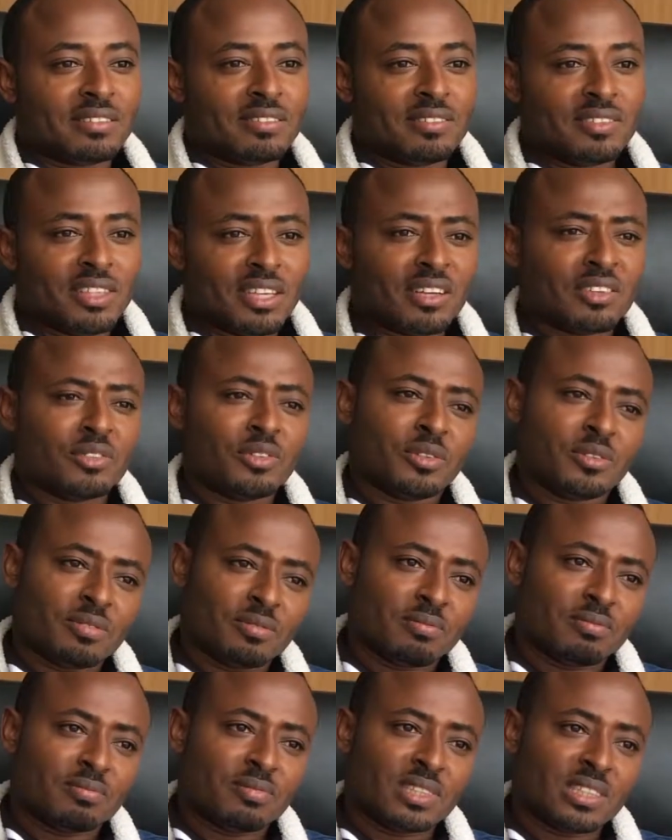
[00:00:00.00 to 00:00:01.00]
Yeah, so
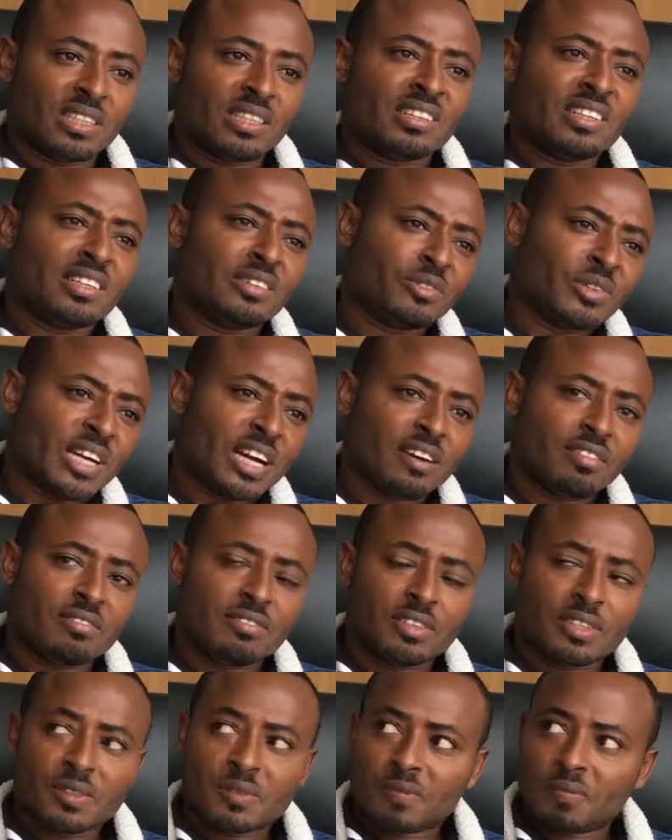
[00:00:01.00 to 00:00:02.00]
and then we have,
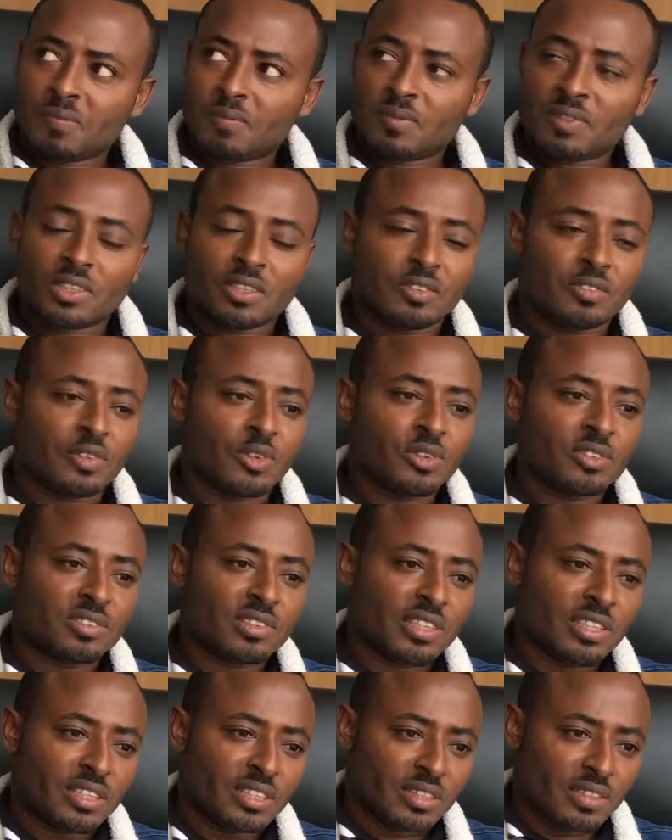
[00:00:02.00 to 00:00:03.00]
of course,
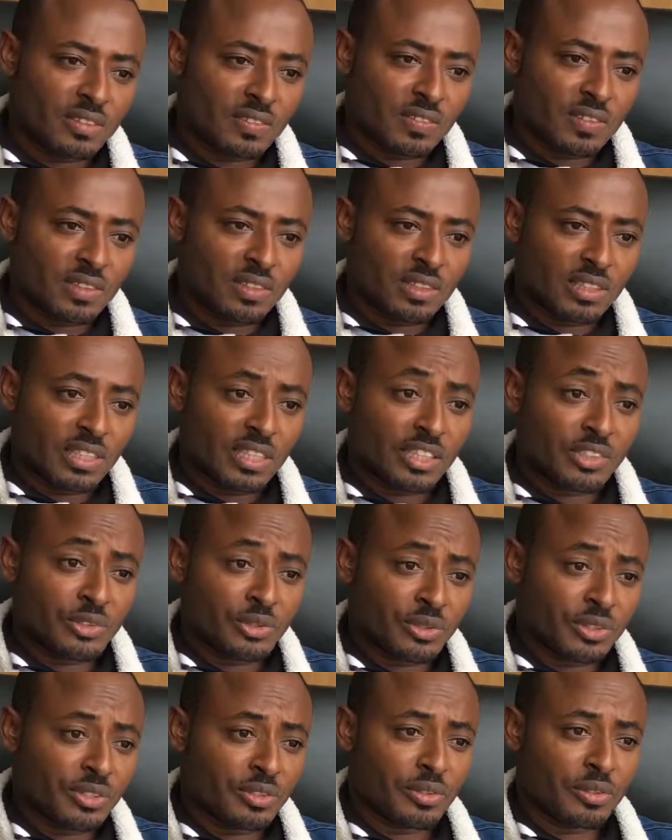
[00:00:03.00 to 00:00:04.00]
the
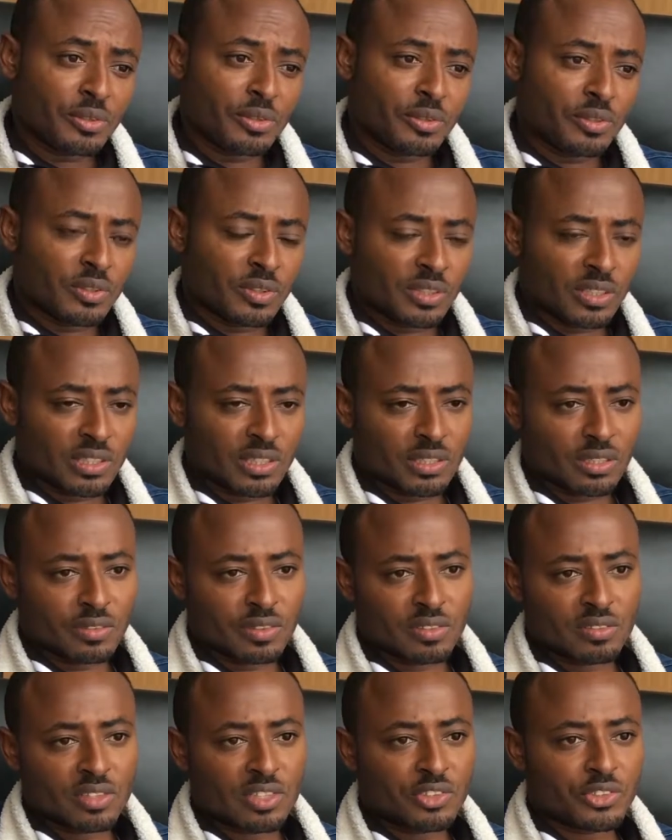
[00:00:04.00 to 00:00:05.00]
Gaturiro
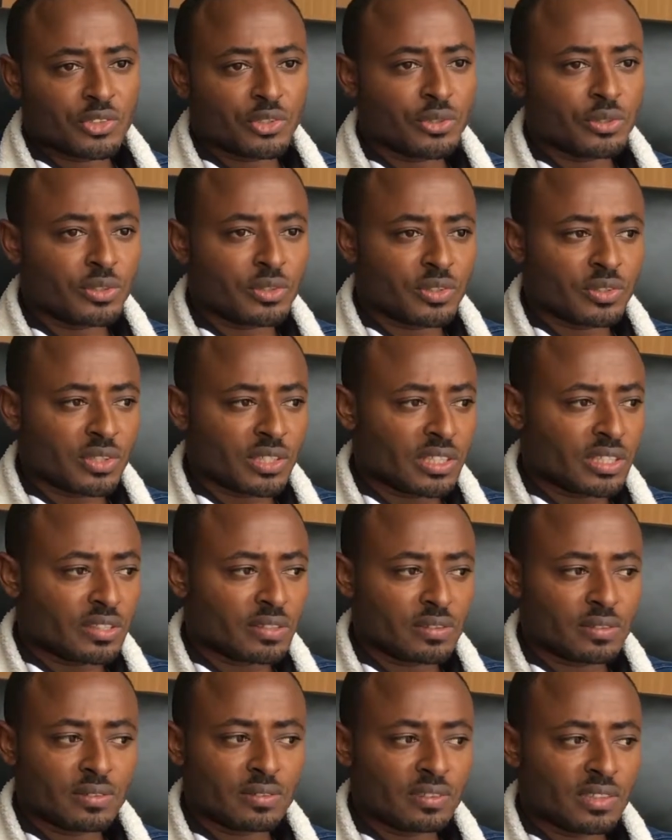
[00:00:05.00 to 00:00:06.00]
residential
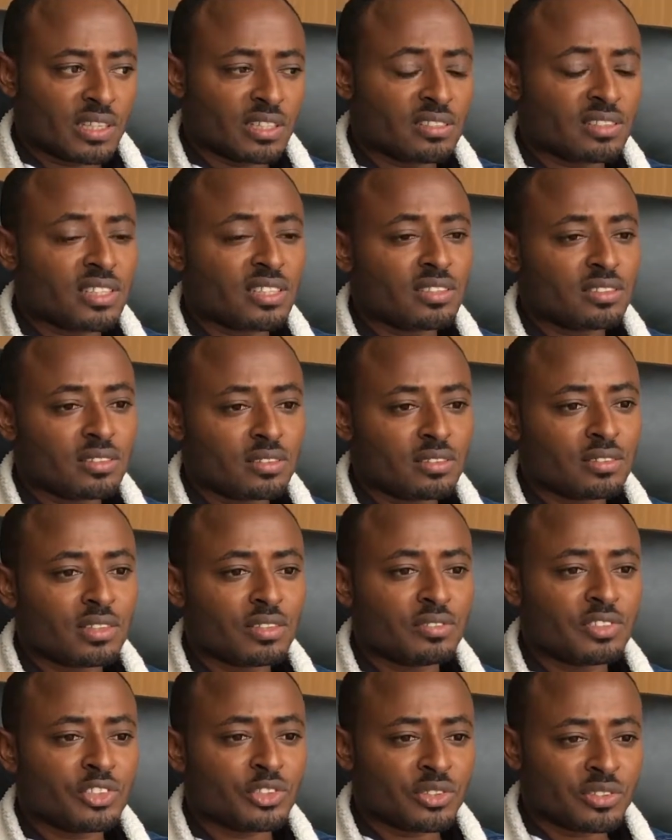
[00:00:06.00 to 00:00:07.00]
estates, the
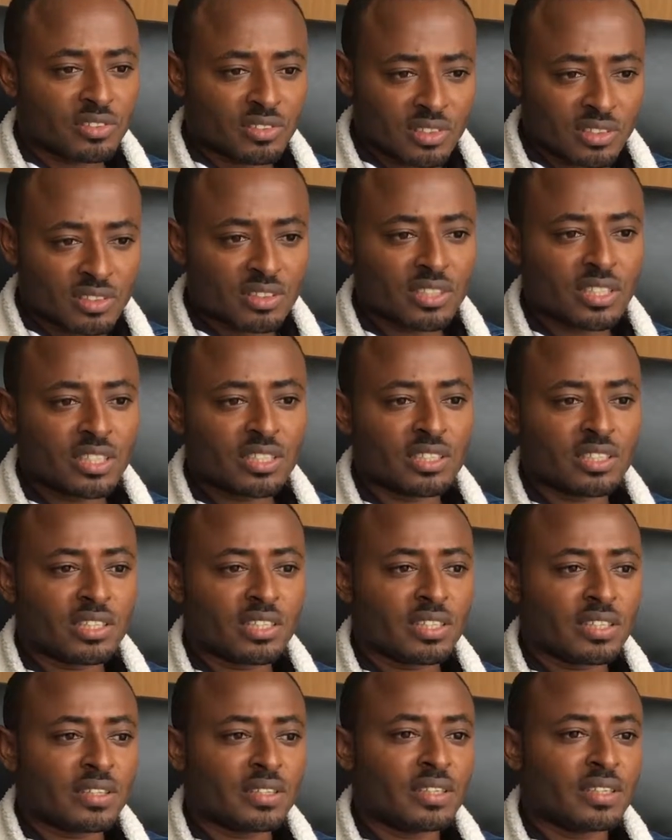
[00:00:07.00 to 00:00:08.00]
Vision City
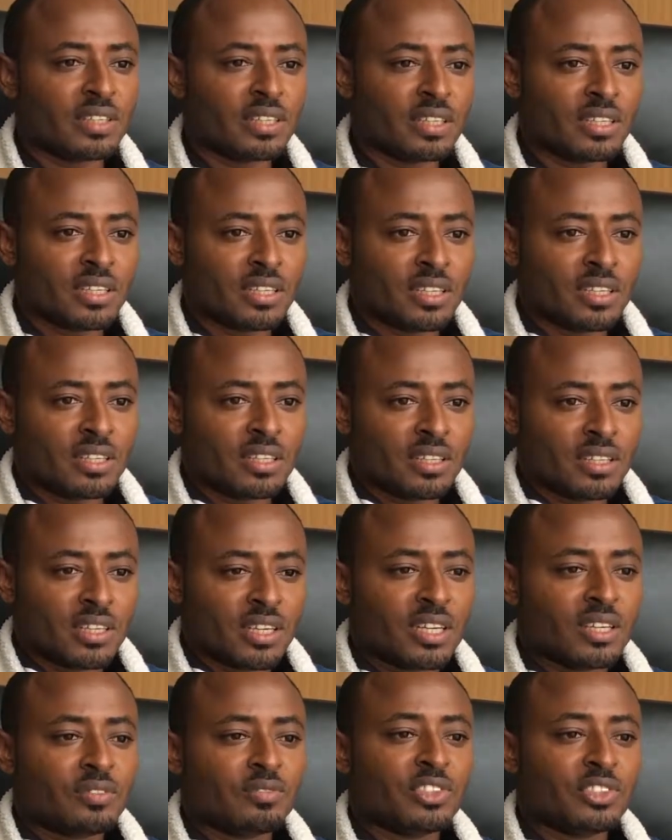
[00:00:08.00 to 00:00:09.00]

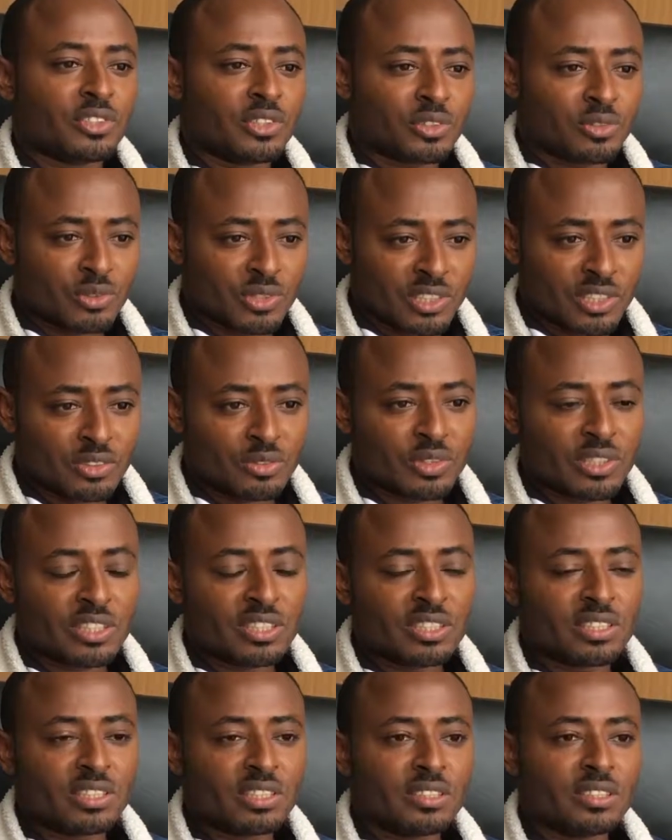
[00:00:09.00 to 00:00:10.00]
and Vision
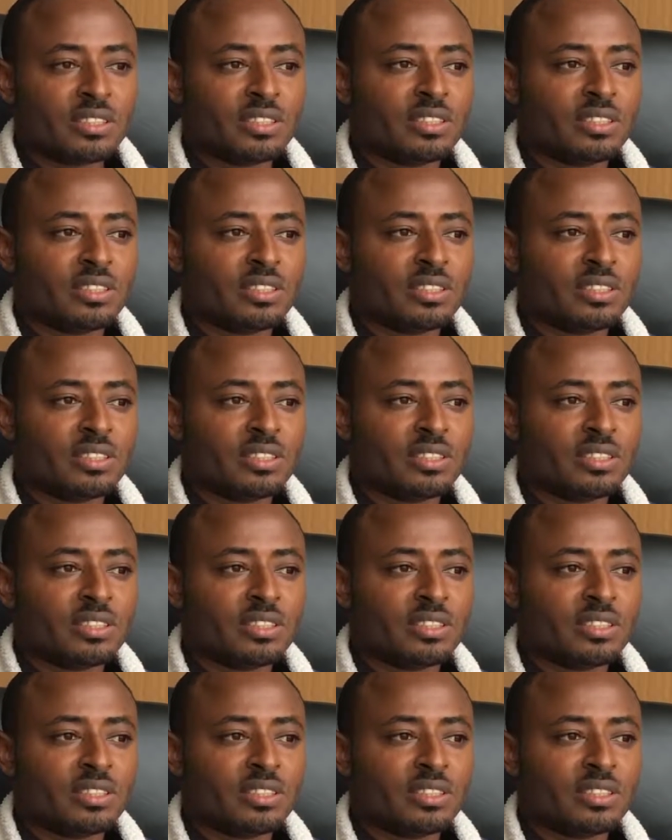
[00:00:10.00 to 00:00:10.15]
2020.